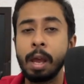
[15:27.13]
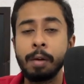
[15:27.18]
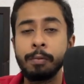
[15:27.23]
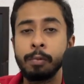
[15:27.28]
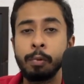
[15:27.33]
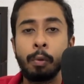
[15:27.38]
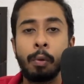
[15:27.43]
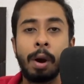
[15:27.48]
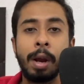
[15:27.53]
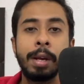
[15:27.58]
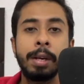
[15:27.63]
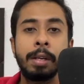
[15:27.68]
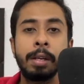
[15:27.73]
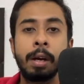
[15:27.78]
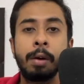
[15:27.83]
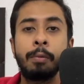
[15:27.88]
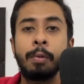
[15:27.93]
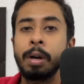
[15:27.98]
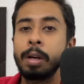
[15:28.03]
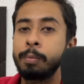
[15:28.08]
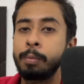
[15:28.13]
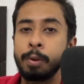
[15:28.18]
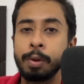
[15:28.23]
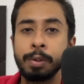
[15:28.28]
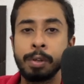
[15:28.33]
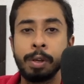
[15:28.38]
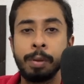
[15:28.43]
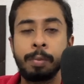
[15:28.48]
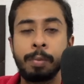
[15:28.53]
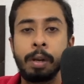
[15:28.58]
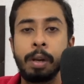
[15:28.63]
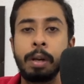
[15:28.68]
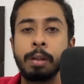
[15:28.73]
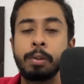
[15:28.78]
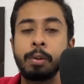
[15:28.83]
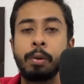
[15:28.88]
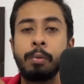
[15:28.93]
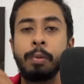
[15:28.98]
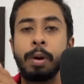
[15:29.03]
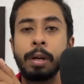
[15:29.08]
no idea what a positive class
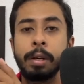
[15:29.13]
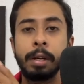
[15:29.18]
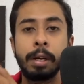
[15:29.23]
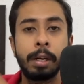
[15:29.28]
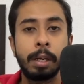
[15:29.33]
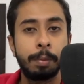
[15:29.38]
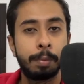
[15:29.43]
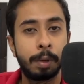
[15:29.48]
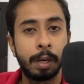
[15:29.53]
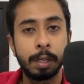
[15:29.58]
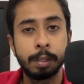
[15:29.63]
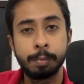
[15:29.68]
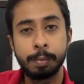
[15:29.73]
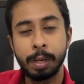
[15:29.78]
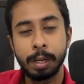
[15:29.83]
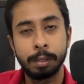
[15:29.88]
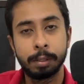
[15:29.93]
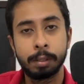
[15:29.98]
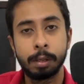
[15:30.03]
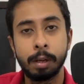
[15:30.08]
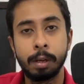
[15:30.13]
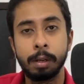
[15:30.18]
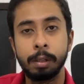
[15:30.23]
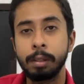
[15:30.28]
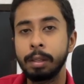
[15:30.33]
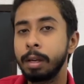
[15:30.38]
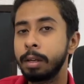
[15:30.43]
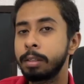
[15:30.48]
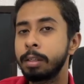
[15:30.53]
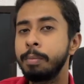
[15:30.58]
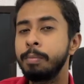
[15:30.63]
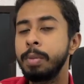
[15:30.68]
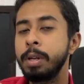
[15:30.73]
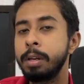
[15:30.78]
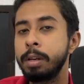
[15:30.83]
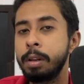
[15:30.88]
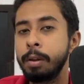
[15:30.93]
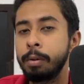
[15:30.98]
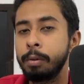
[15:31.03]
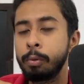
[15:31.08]
or what a negative class means. They are simply
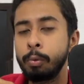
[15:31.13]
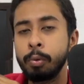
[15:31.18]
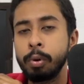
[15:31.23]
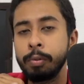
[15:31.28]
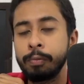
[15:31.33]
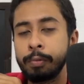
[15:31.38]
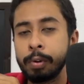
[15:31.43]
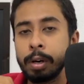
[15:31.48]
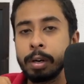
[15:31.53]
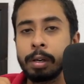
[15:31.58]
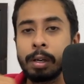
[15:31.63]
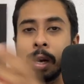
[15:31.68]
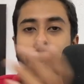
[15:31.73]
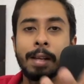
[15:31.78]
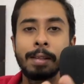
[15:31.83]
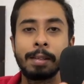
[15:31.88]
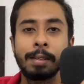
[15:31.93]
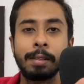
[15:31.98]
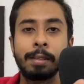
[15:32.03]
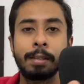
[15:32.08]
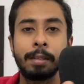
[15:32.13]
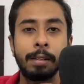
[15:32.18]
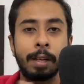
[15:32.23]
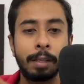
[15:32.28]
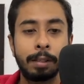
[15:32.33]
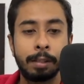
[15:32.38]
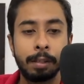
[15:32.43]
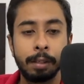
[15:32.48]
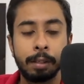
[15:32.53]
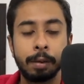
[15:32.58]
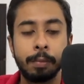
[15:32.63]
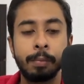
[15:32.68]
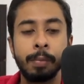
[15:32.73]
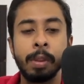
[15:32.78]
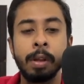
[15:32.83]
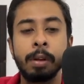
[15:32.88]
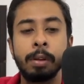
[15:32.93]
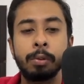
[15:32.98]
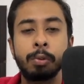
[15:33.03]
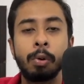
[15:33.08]
two different classes, that's it.
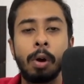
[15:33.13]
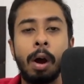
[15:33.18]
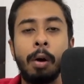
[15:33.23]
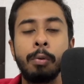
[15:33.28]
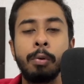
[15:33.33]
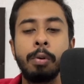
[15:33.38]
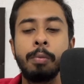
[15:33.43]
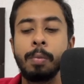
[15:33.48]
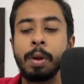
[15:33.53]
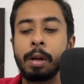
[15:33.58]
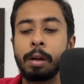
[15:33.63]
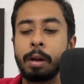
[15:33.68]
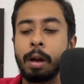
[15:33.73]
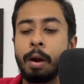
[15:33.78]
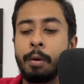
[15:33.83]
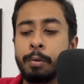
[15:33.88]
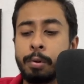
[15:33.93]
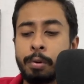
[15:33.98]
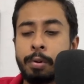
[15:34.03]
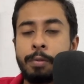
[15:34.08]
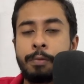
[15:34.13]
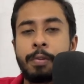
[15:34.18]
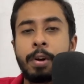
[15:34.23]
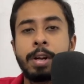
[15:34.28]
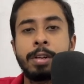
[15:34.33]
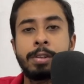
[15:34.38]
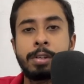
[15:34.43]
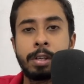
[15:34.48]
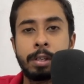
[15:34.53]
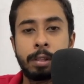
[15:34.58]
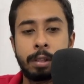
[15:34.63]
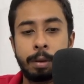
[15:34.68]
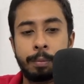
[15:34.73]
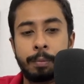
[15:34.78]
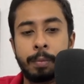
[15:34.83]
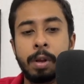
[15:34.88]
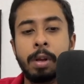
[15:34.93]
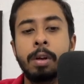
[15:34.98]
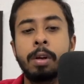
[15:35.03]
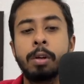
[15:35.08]
So how do you differentiate them?
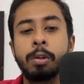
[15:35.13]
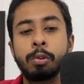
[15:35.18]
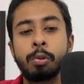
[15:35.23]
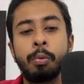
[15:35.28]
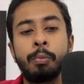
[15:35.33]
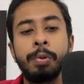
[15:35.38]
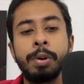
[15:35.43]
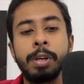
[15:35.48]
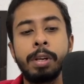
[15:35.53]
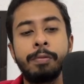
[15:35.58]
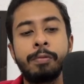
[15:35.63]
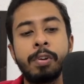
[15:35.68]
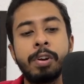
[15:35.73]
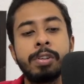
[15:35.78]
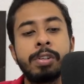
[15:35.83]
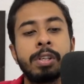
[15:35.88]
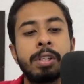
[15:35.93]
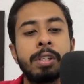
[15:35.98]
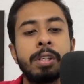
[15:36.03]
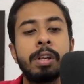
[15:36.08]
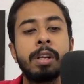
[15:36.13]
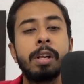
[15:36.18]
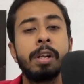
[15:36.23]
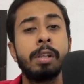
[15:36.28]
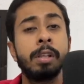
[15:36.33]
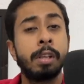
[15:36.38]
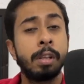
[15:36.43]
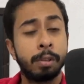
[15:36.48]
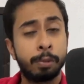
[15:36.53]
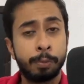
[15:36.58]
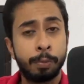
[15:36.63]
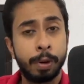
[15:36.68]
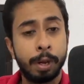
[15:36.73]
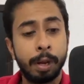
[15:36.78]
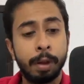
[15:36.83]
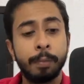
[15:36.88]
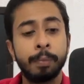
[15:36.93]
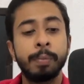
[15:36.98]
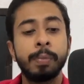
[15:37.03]
So we differentiate it in this way,